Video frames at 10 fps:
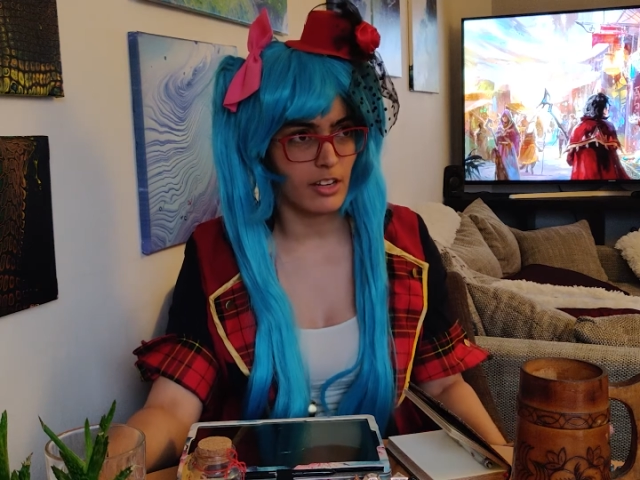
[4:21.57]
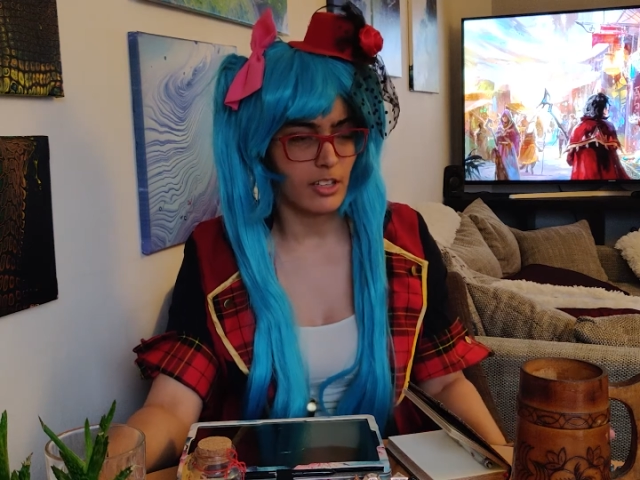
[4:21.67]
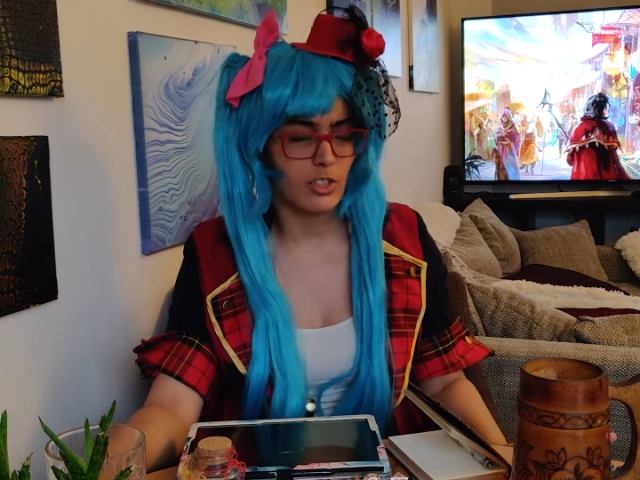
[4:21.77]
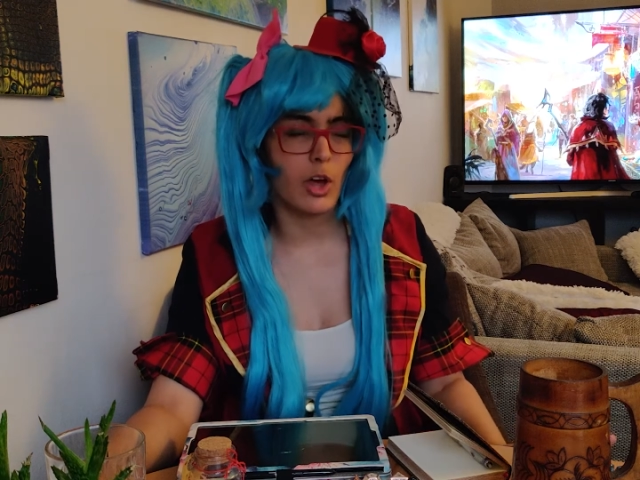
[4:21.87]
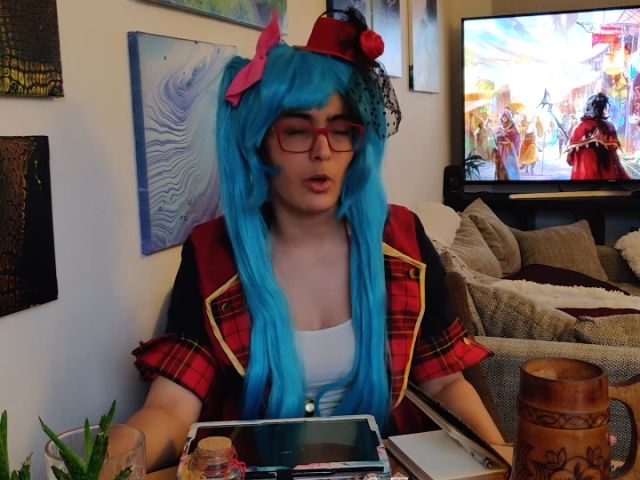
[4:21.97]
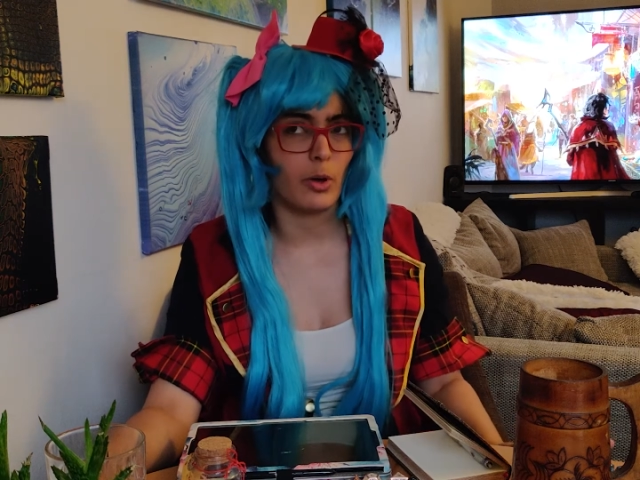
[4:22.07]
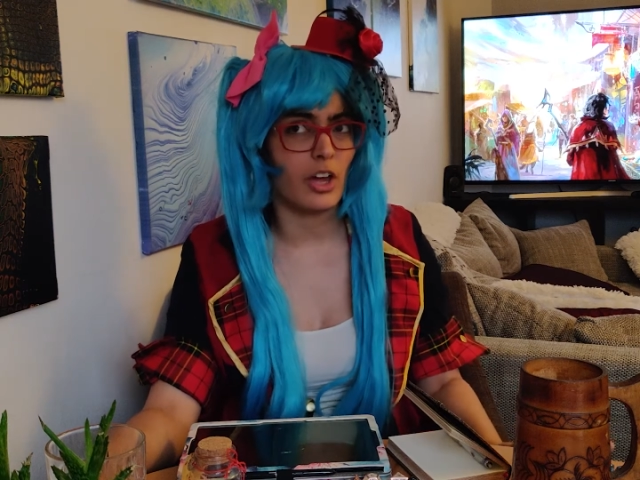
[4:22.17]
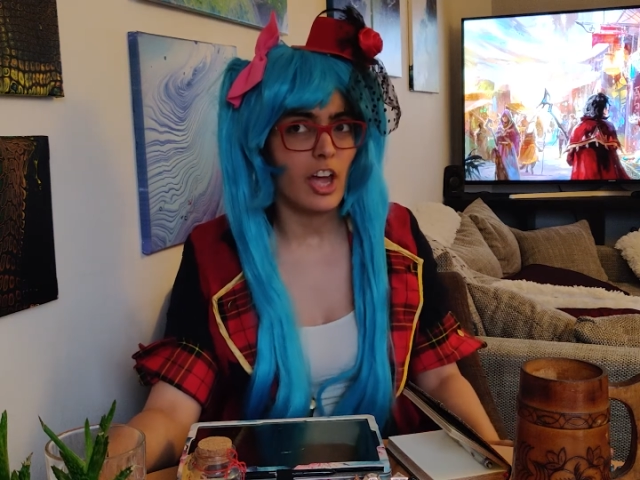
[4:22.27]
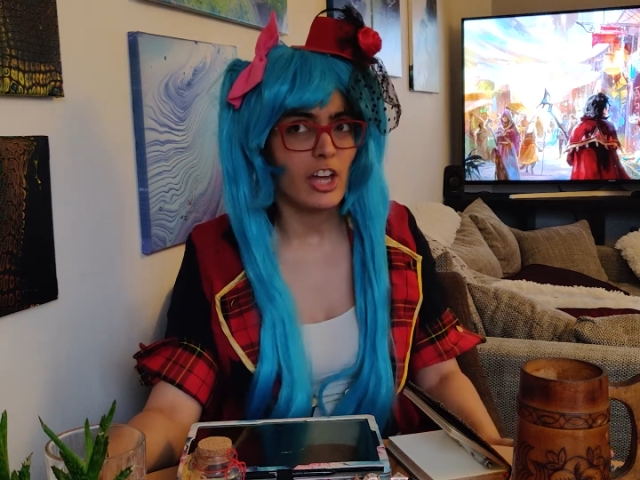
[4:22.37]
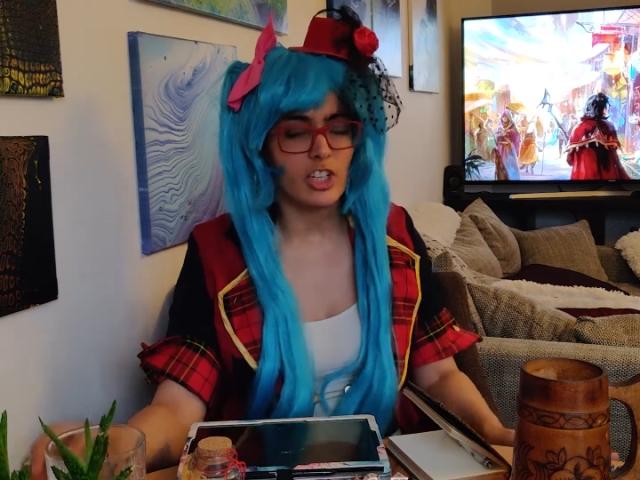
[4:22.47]
so
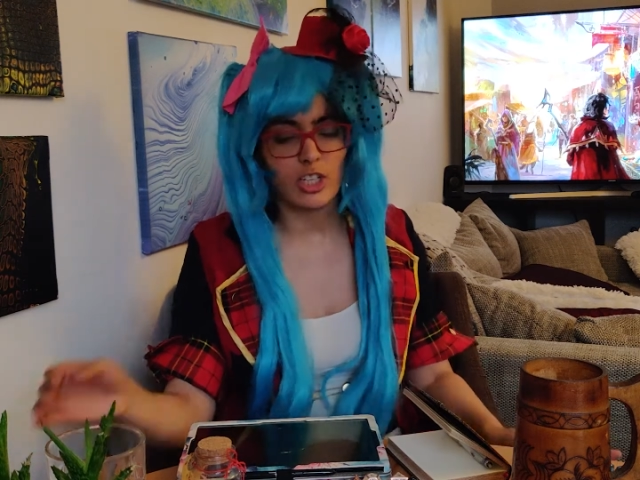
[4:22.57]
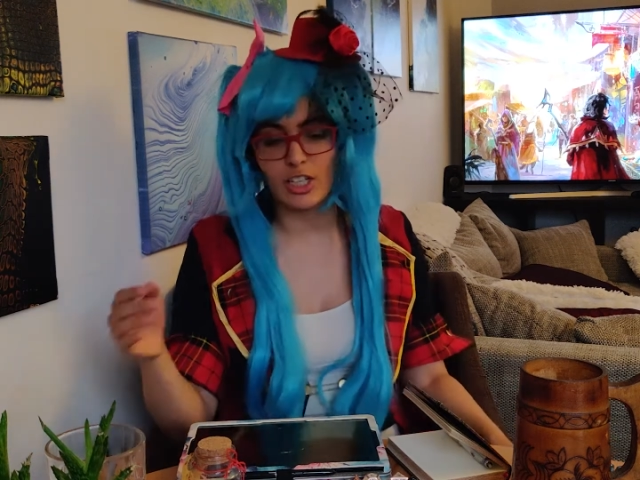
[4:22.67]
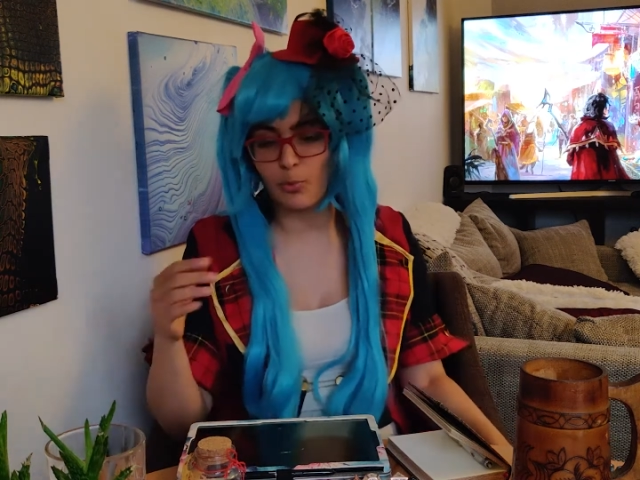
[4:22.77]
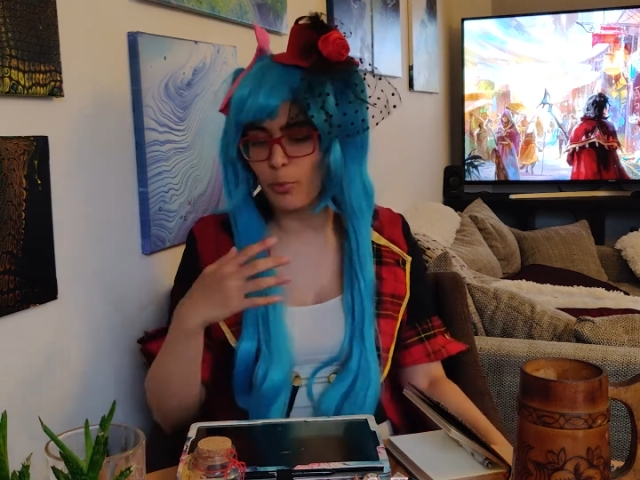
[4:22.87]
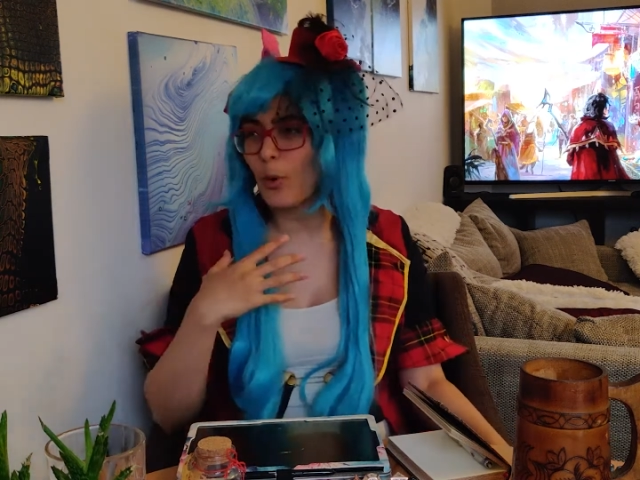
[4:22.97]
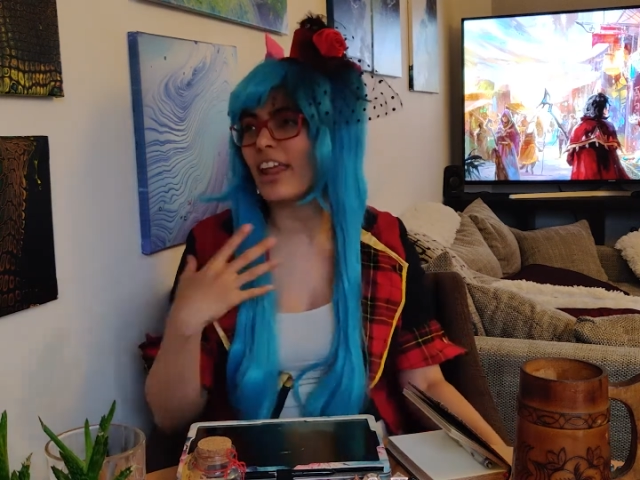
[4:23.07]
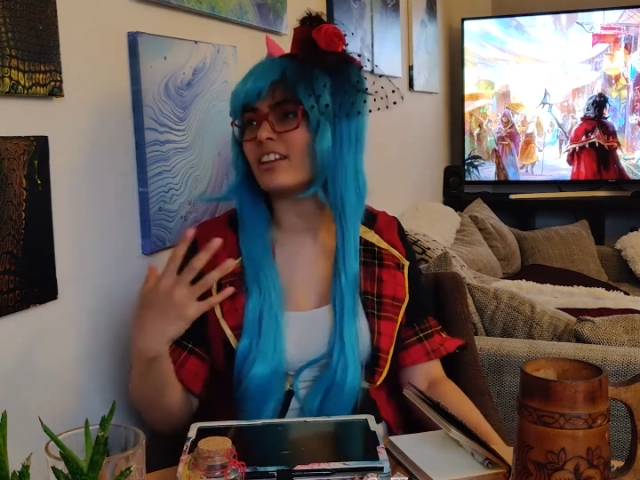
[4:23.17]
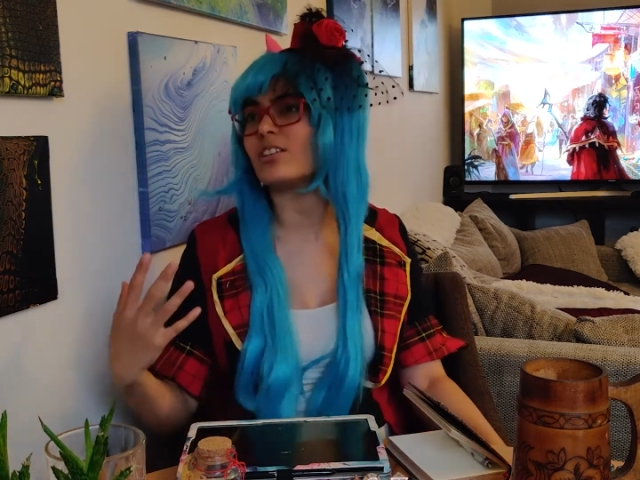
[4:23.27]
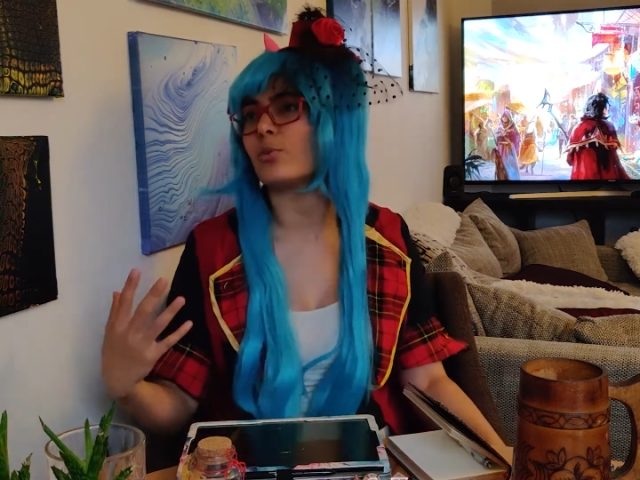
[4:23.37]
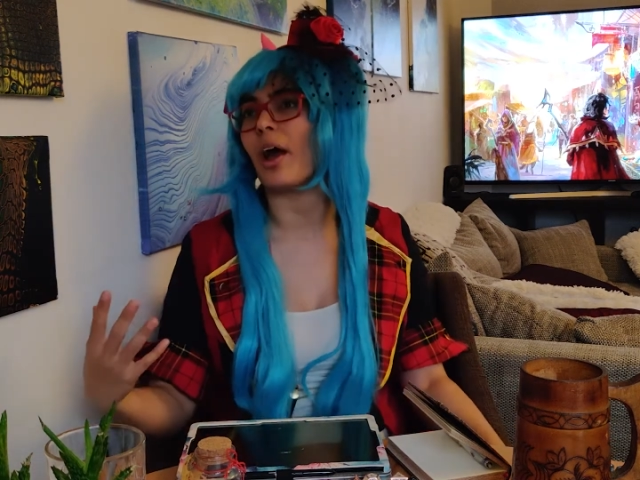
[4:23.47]
she
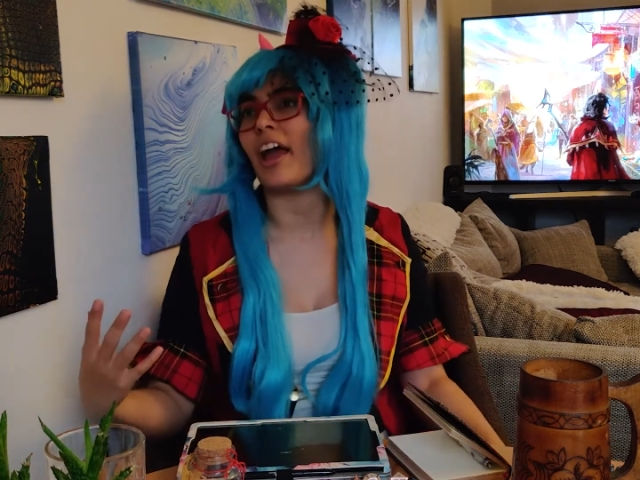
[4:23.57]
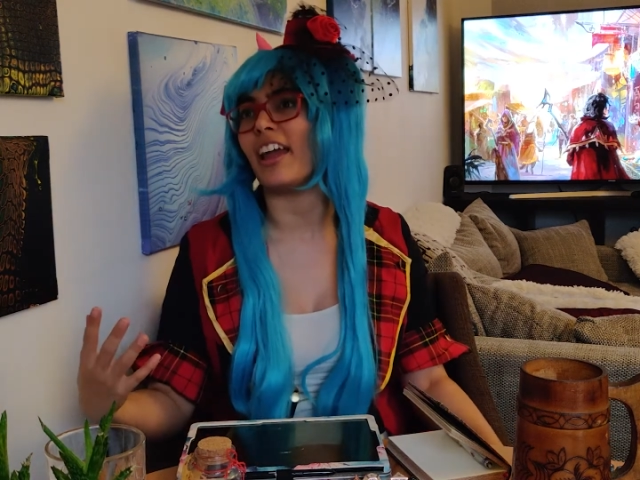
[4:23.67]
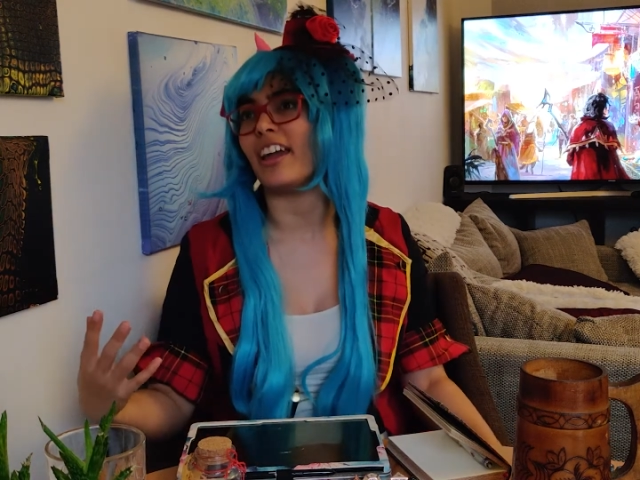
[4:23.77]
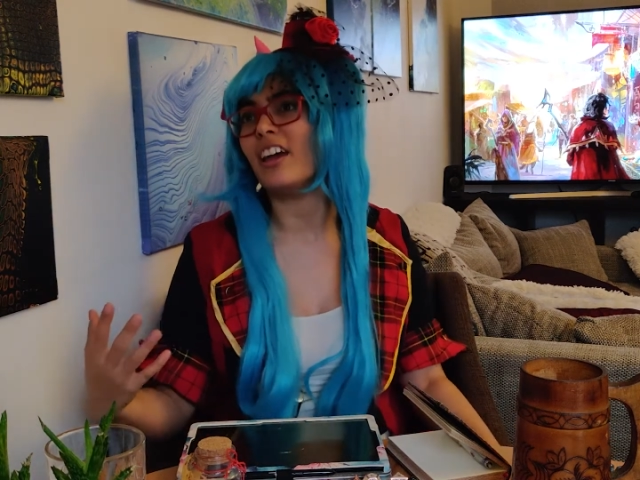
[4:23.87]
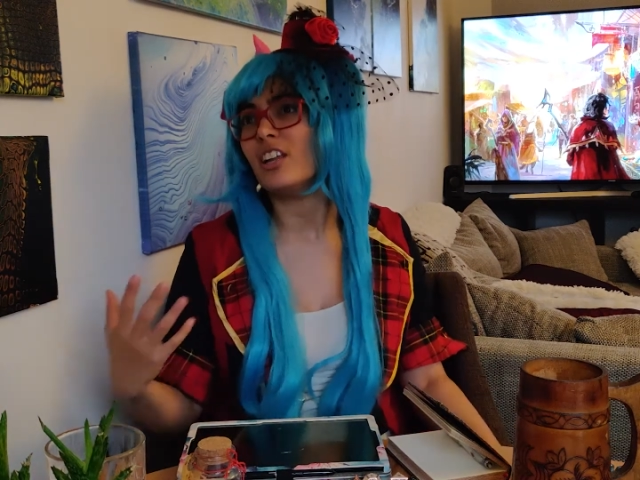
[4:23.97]
went away